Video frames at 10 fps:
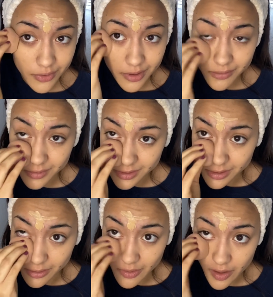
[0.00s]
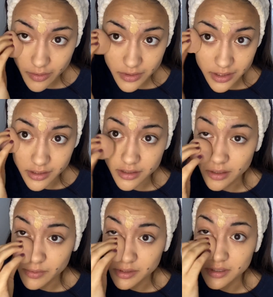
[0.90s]
I want to go out and I
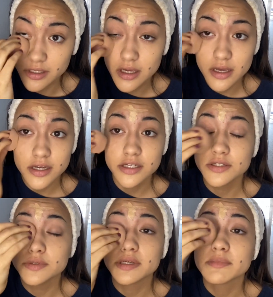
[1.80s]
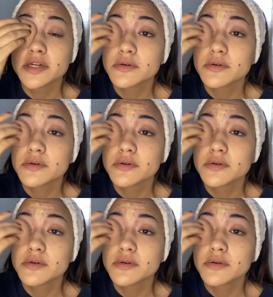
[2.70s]
want to do something with